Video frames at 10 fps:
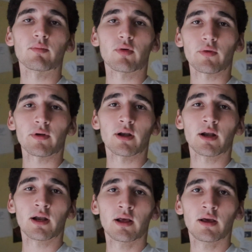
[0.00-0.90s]
important,
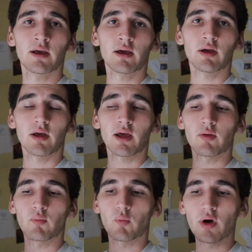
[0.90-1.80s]

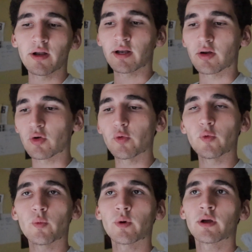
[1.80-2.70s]
and what and
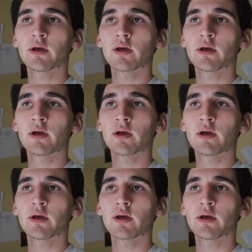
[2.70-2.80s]
who,